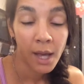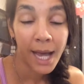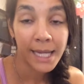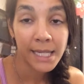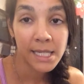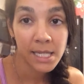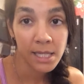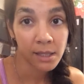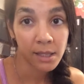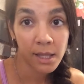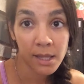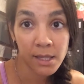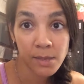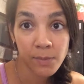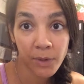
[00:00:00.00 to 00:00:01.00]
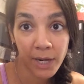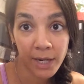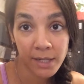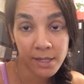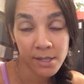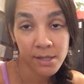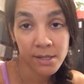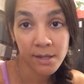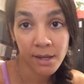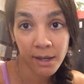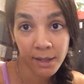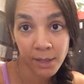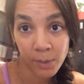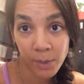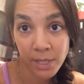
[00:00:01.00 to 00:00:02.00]
Ideally, this practice is
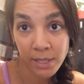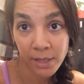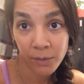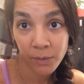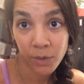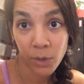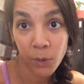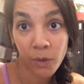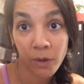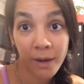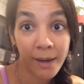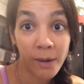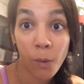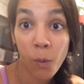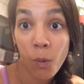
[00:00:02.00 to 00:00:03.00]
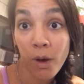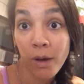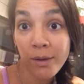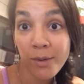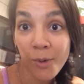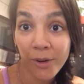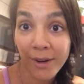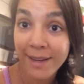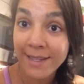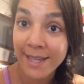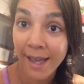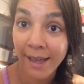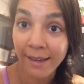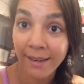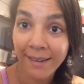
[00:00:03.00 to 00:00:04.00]
not going to be done when you are at a 1 or a 10.